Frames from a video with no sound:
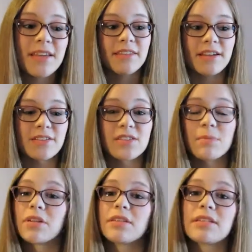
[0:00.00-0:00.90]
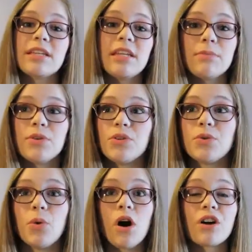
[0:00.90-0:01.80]
There's someone on the team who
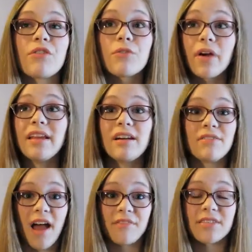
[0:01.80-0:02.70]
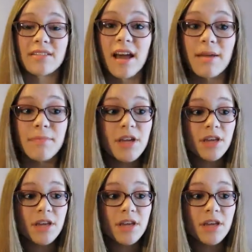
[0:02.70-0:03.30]
you are afraid of half the time.